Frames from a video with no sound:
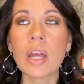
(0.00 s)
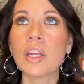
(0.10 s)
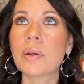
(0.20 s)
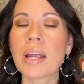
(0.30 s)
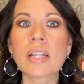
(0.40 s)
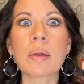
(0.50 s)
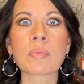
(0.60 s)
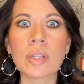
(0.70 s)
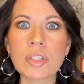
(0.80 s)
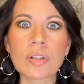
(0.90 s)
You guys, I'm
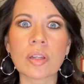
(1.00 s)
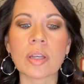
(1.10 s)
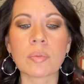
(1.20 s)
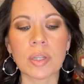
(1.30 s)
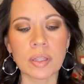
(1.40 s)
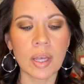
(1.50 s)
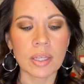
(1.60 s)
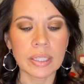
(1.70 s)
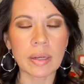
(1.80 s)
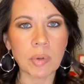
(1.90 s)
really struggling with
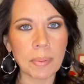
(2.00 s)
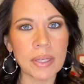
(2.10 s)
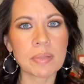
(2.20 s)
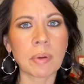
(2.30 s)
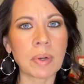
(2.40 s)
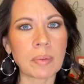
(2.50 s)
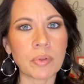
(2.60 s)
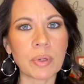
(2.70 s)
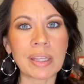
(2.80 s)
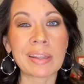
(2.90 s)
camera placement when I'm
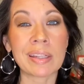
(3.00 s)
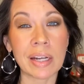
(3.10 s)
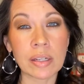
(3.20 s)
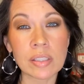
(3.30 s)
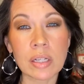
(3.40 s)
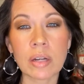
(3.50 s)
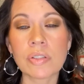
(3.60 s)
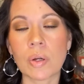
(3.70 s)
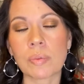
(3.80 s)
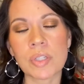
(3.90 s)
doing the nail stuff,
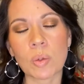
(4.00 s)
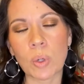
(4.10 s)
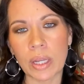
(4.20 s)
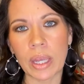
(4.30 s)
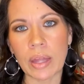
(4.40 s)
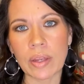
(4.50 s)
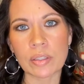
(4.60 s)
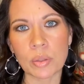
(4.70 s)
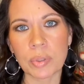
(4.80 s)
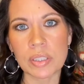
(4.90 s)
so I'm still working on that,
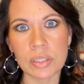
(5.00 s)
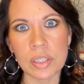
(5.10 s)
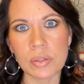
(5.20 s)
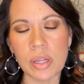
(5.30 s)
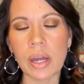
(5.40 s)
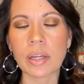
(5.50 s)
so please excuse that.